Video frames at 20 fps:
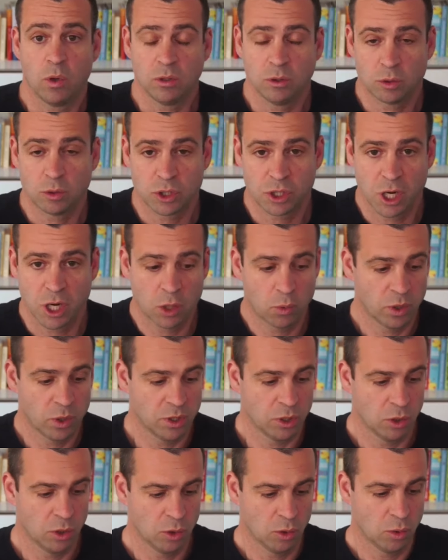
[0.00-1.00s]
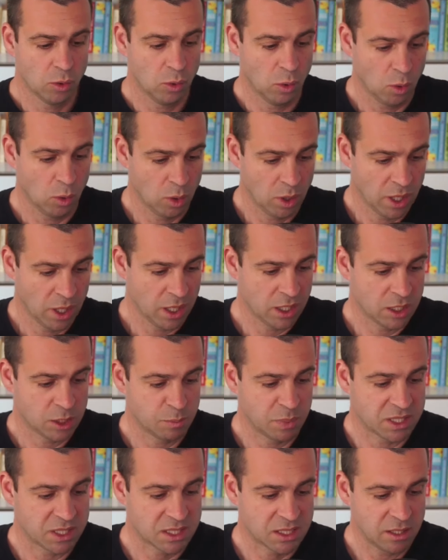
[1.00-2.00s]
I want to share with you a
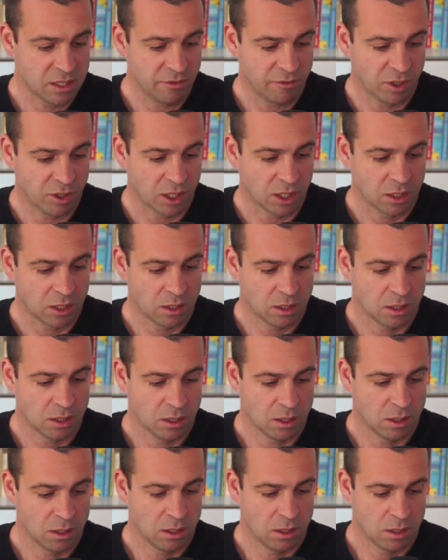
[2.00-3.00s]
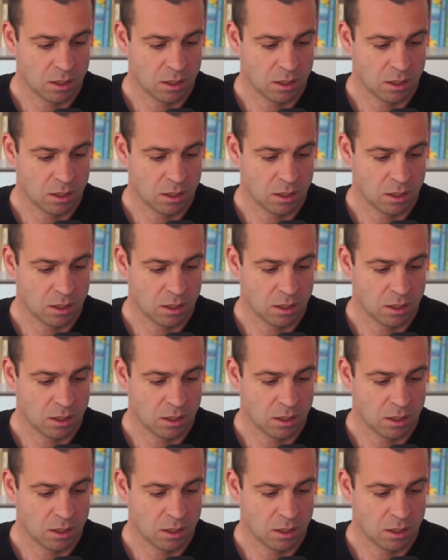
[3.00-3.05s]
specific